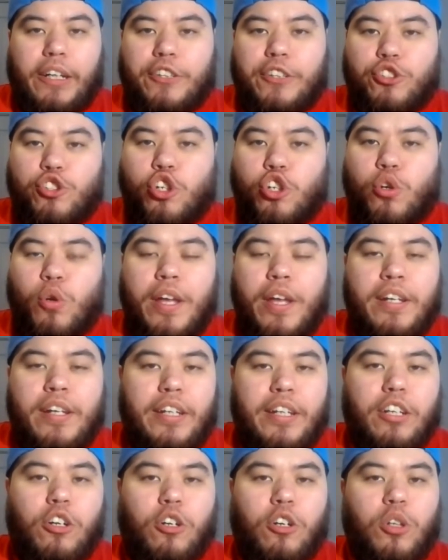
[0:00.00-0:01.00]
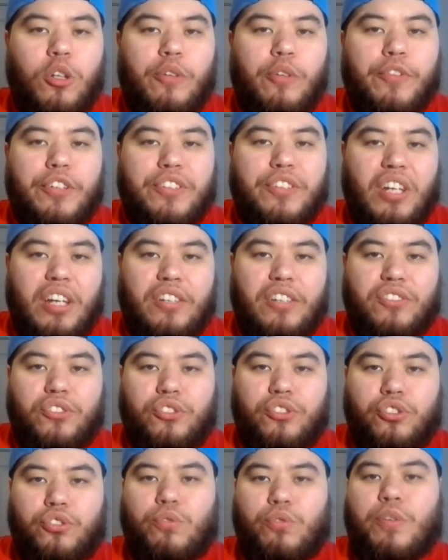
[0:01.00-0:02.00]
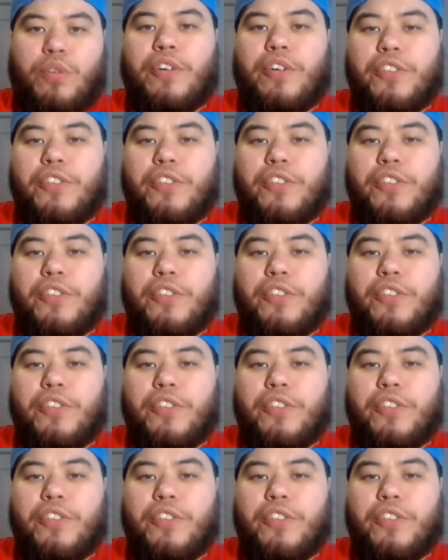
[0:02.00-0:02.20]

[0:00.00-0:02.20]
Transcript: and trending all over Texans Twitter